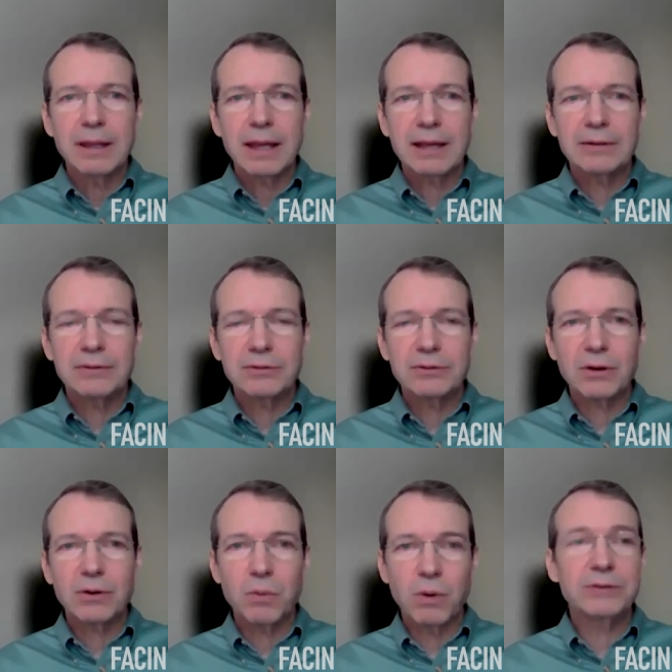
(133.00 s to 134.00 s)
And
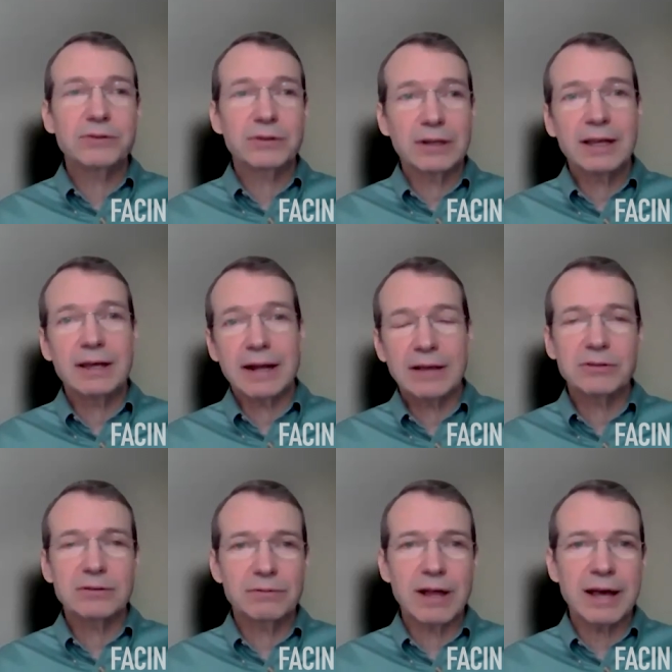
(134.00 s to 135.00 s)
so, once again, as
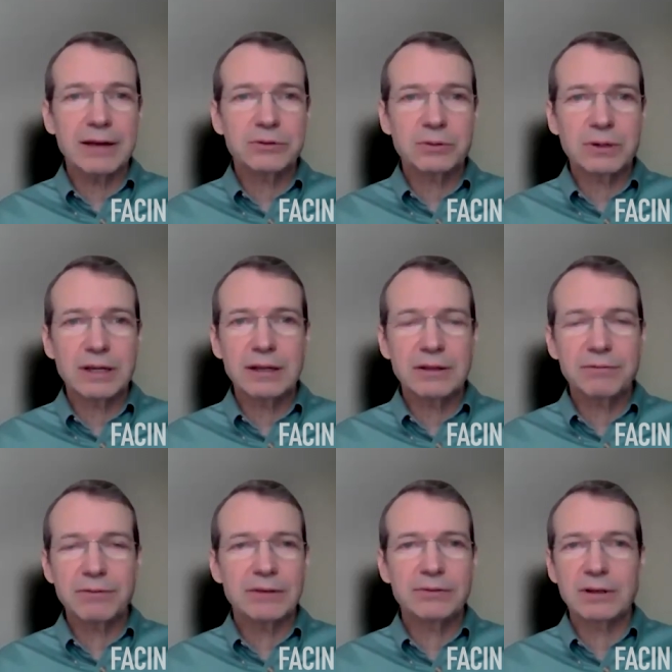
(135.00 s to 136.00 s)
of last week, the
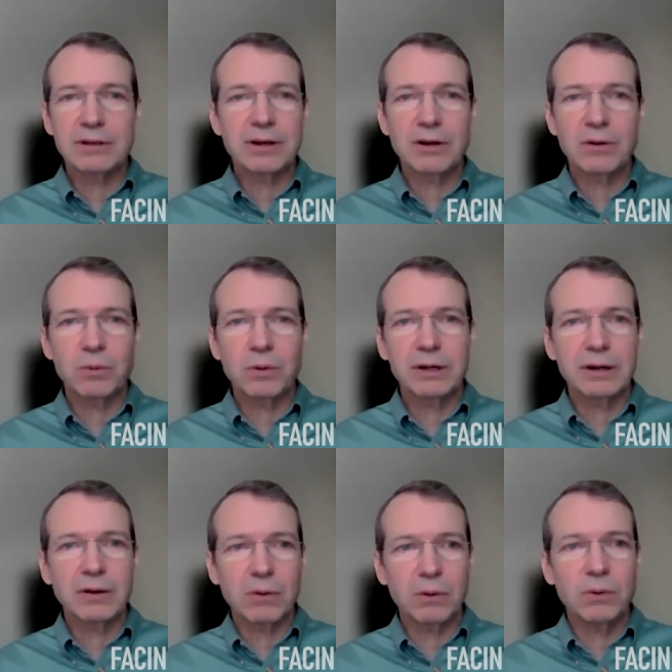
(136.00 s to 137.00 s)
Fed said, you know, we're going
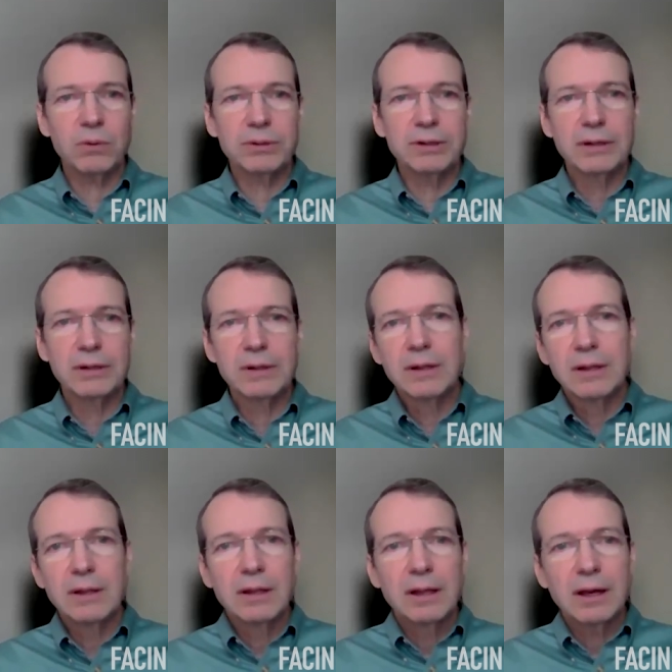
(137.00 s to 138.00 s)
to hold
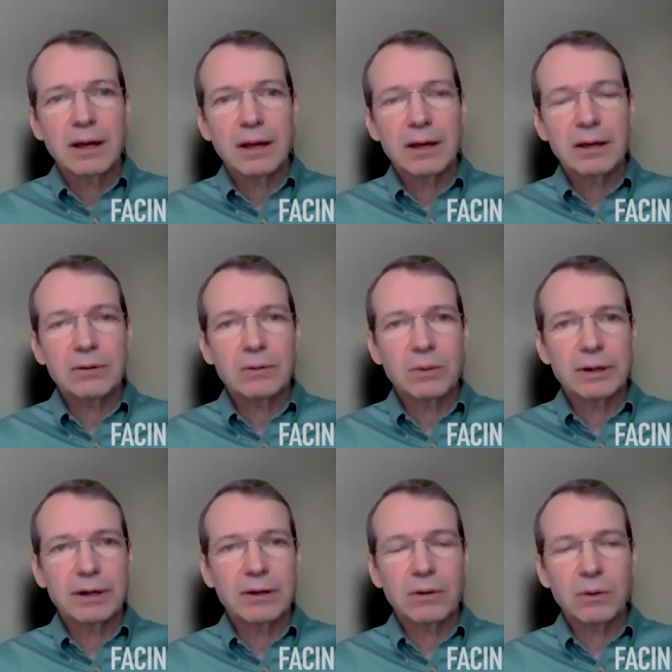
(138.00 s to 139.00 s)
uh, we're
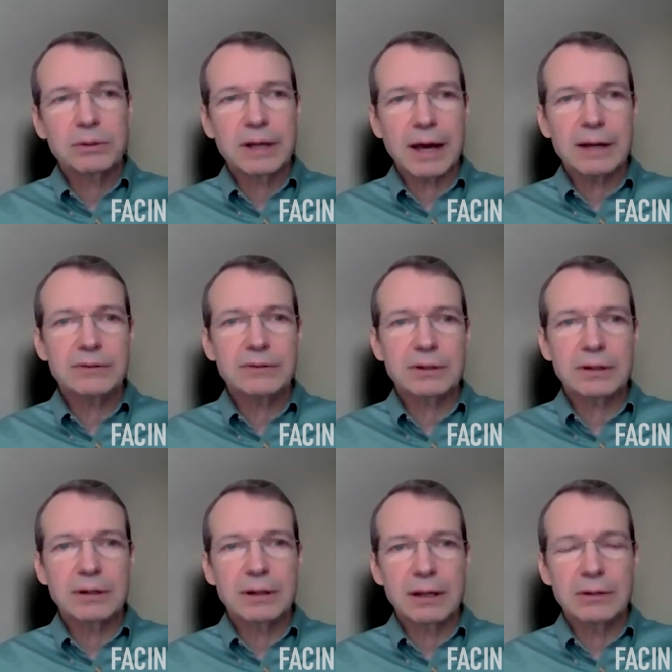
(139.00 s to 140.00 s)
going to hold
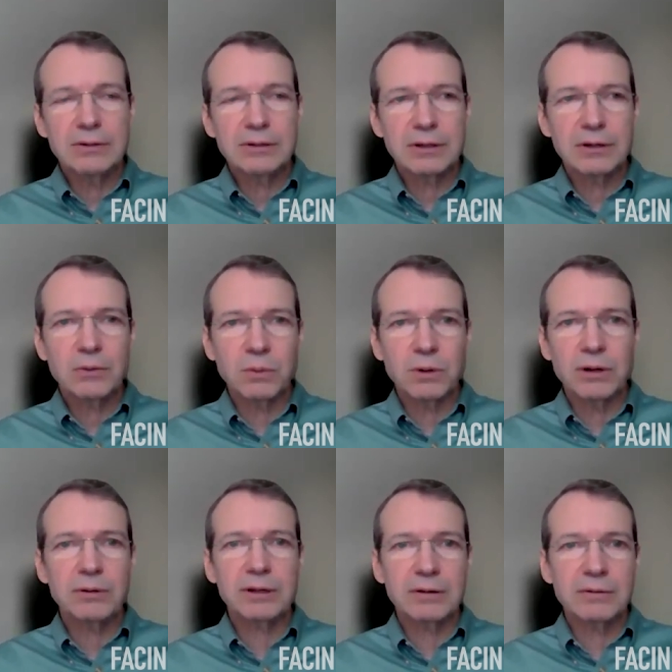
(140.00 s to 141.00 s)
constant until
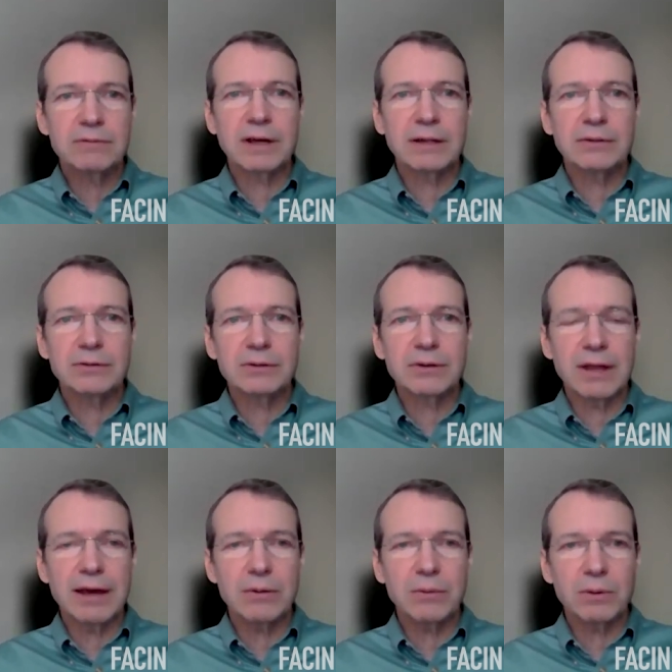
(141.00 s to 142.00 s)
we're convinced
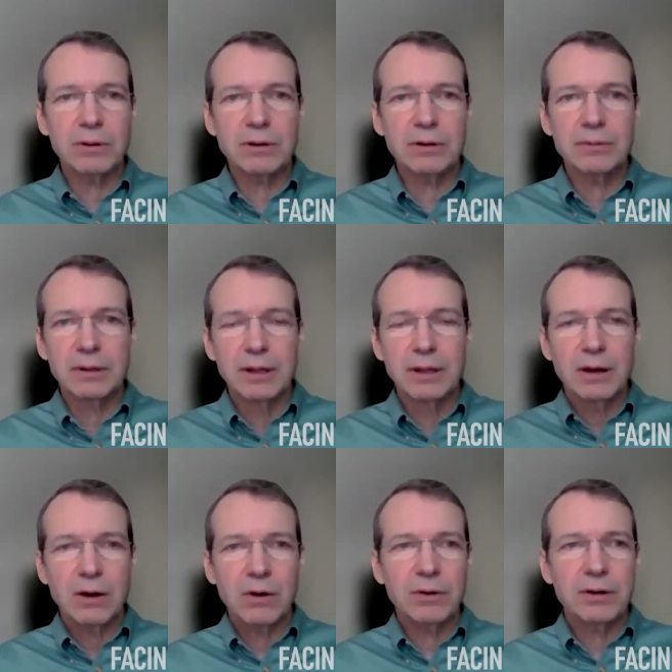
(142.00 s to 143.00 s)
that we're
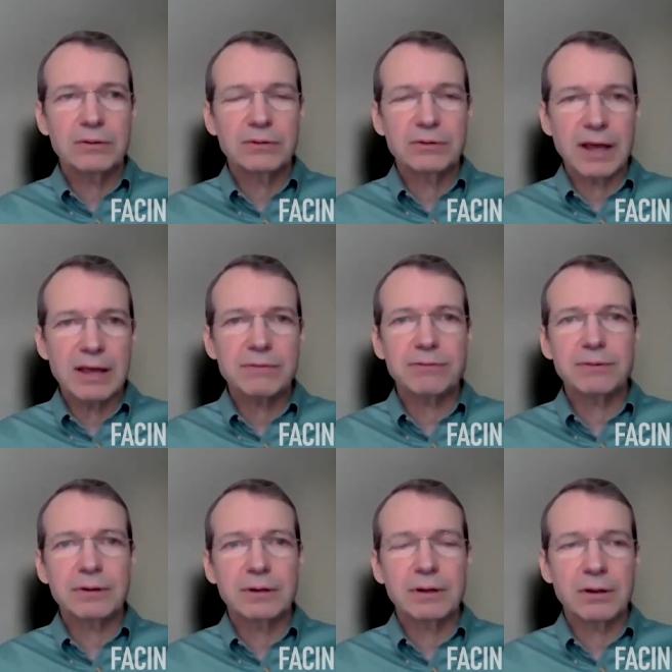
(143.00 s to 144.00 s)
on a safe
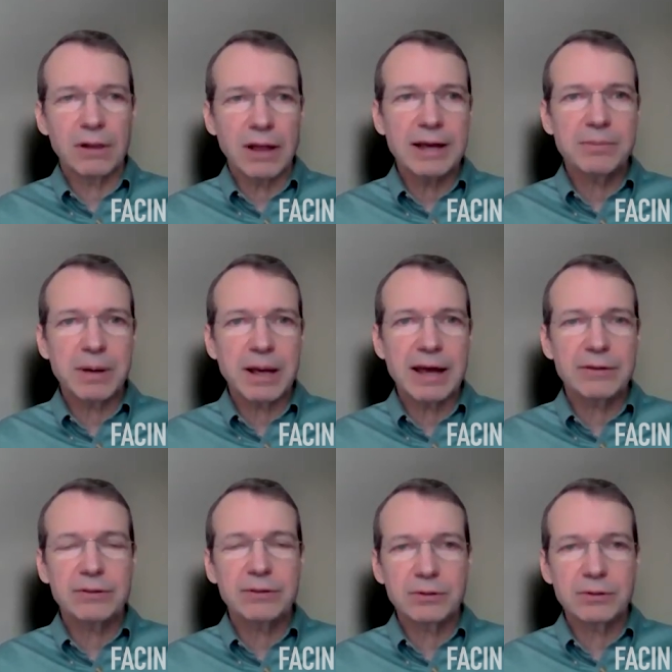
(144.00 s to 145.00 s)
glide
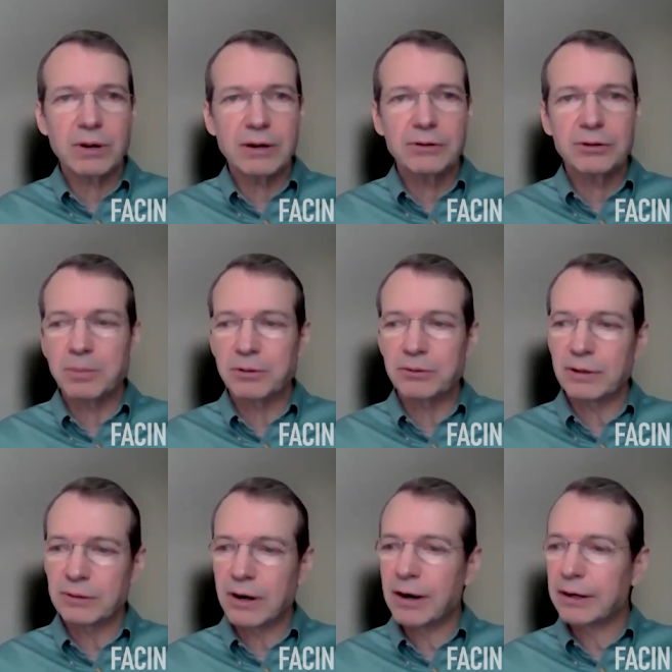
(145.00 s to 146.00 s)
path to our
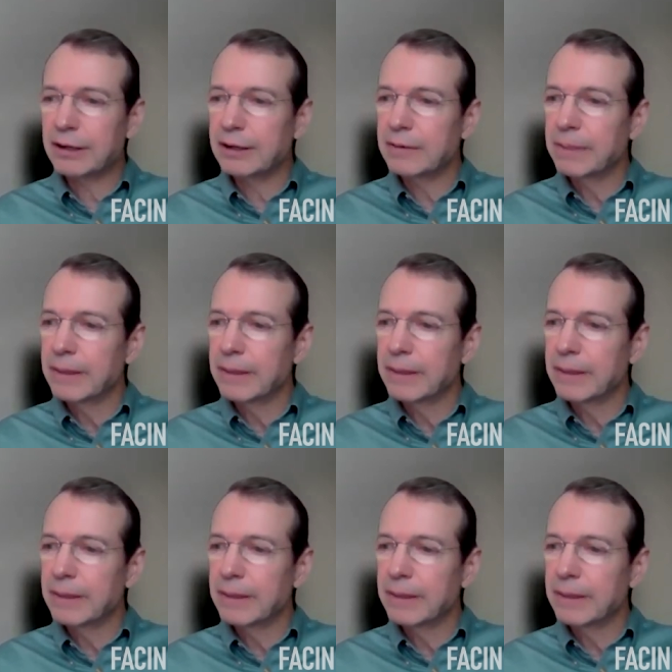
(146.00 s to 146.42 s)
2% target.